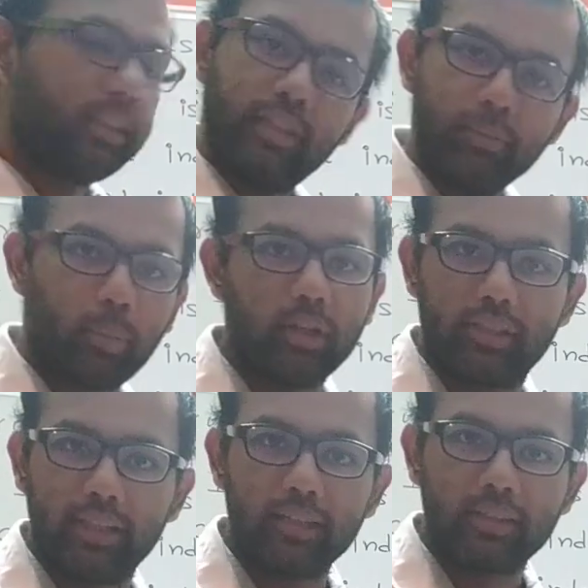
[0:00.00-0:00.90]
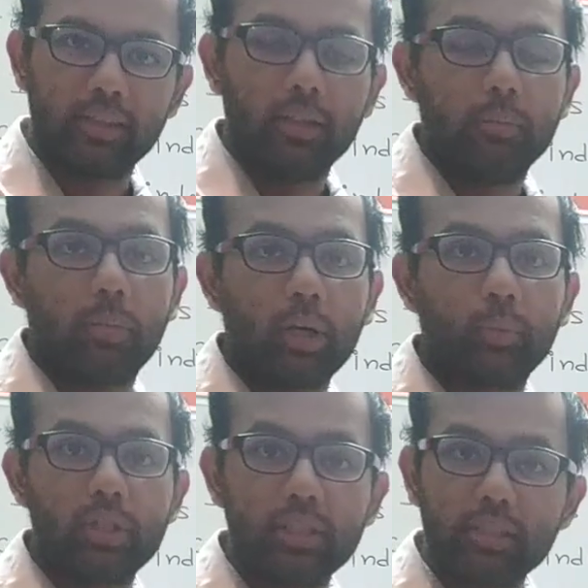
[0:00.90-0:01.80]
3.6 but
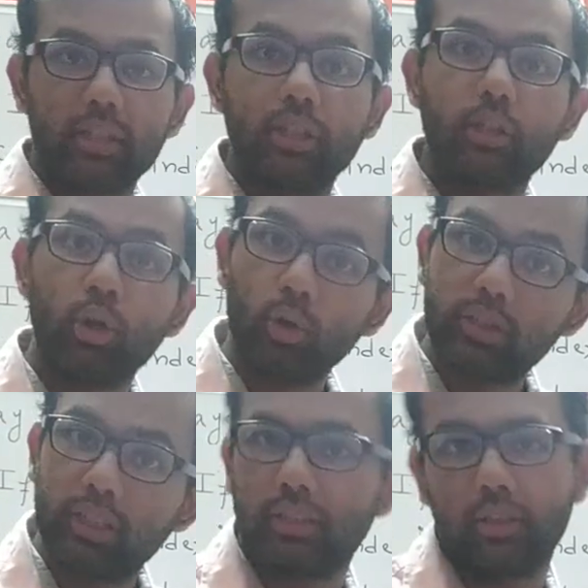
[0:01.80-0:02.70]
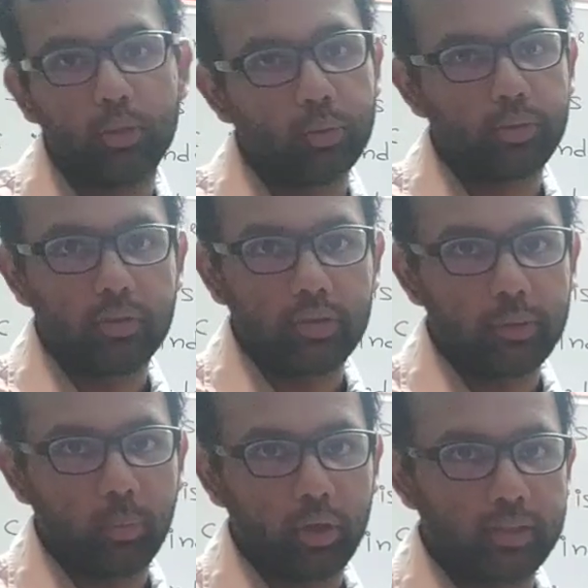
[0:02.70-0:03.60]
which is closest to
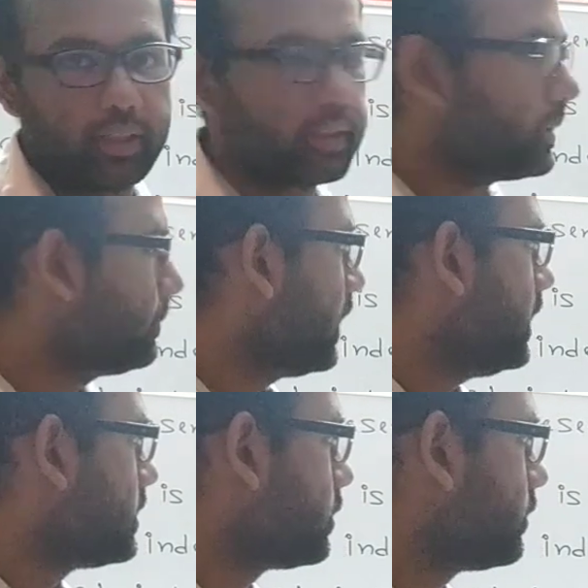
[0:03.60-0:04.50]
3.6. So